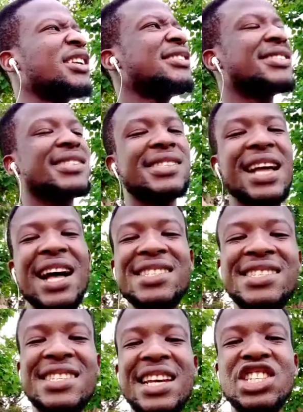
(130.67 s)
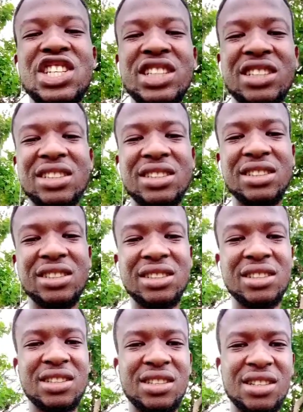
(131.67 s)
Start searching.
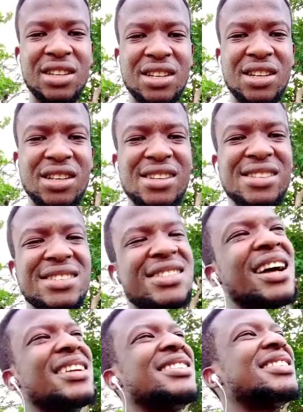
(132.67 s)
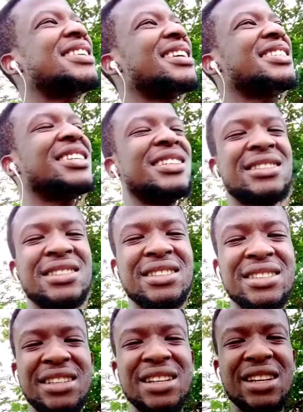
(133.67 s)
Start searching.
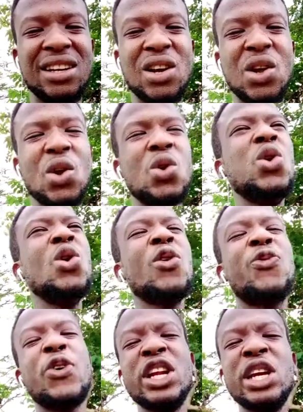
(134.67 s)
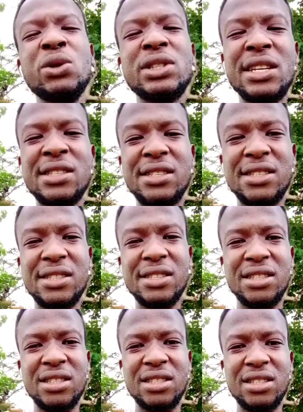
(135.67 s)
Look for new things.
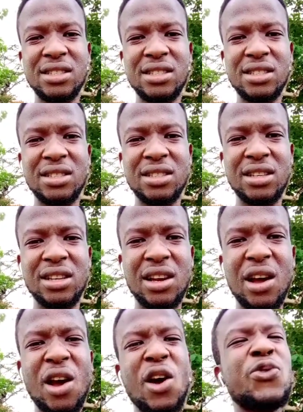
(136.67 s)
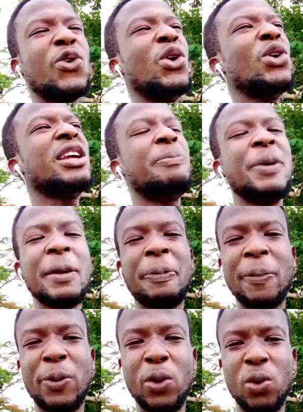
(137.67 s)
Follow the big
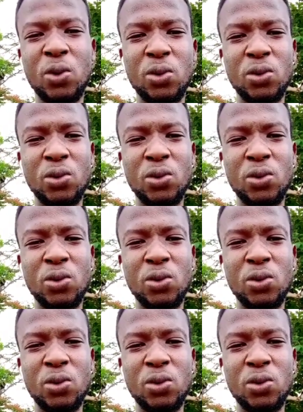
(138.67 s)
people.